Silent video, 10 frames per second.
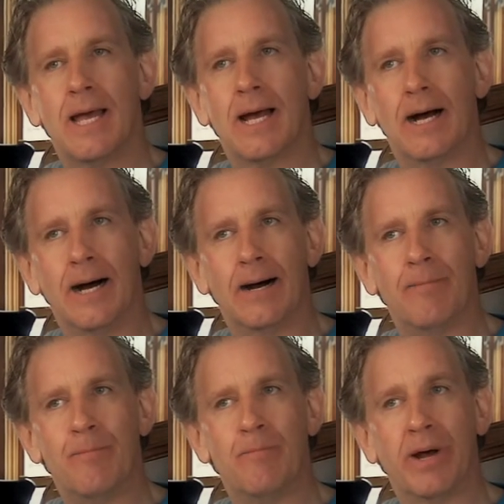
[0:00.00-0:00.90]

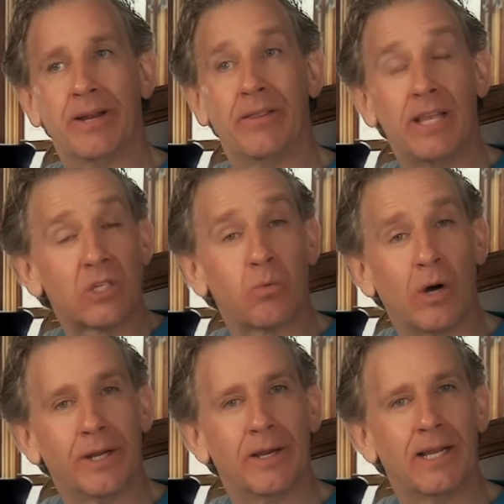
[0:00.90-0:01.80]
But this
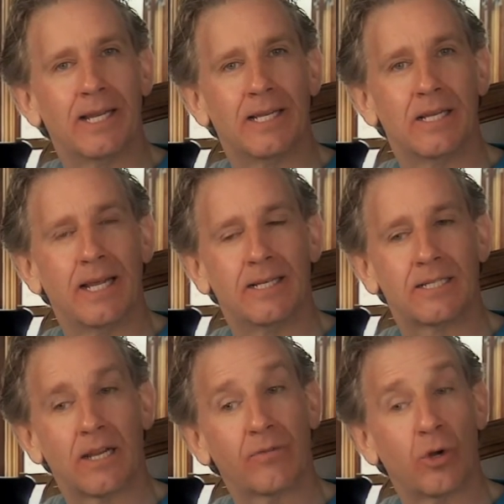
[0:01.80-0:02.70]
one,
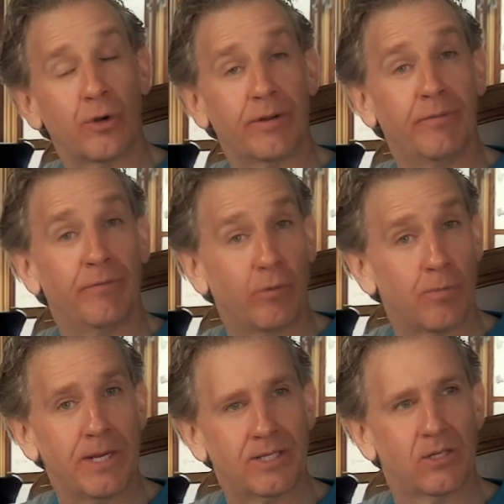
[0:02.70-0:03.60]
instead of going in 4
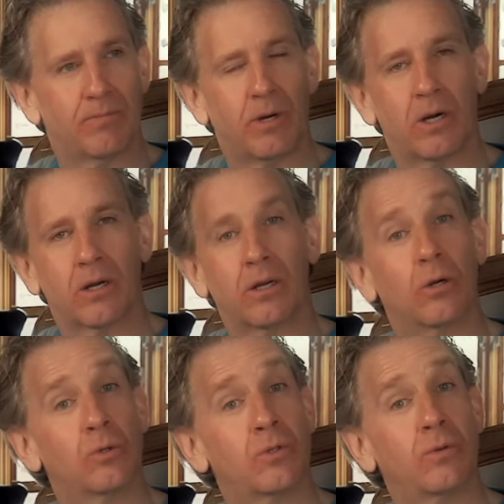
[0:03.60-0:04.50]
beats in a bar,
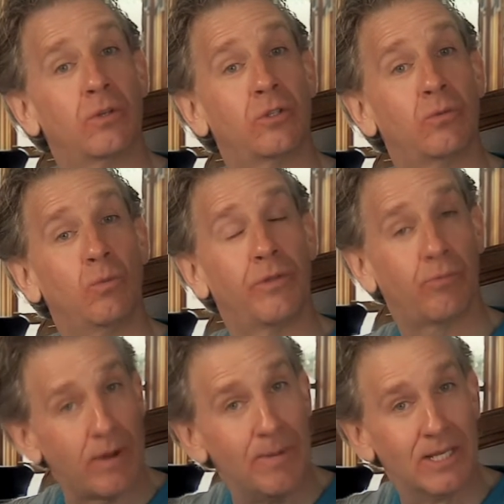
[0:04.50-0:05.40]
goes with
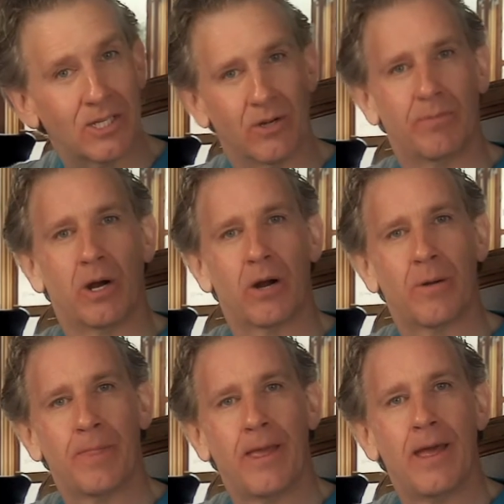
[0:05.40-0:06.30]
3 beats in a bar.
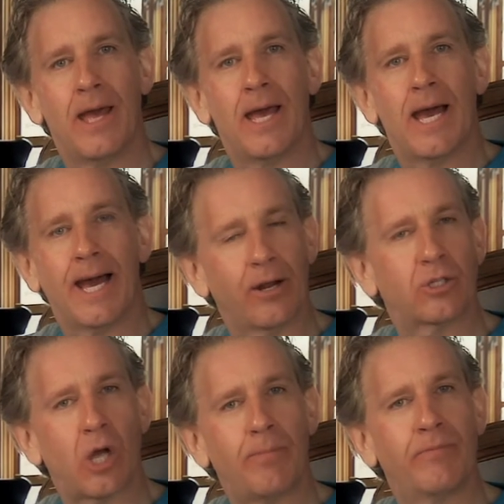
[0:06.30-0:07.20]
And on
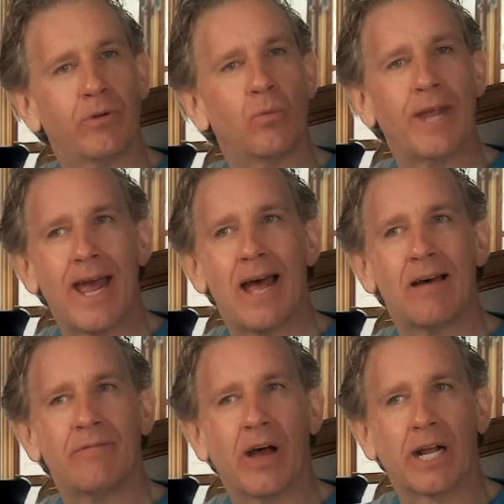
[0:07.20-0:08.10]
top of it, we
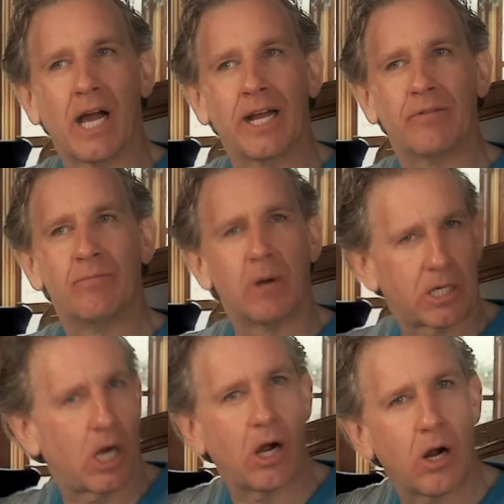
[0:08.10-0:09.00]
have a kind of
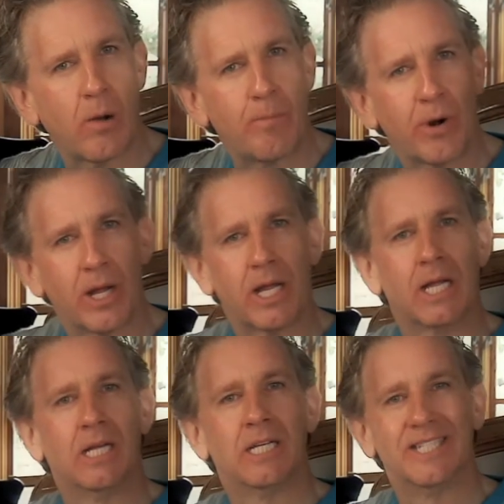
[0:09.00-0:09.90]
macabre
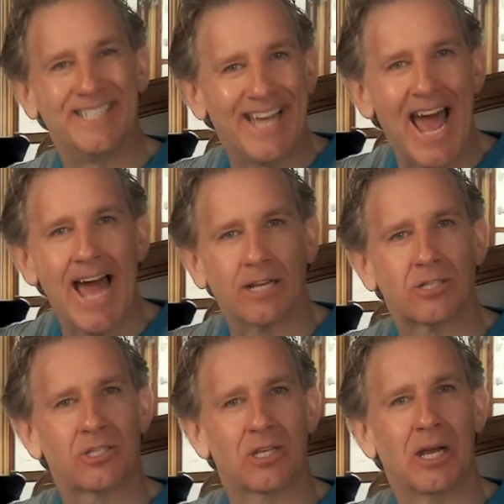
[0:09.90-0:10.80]
dance.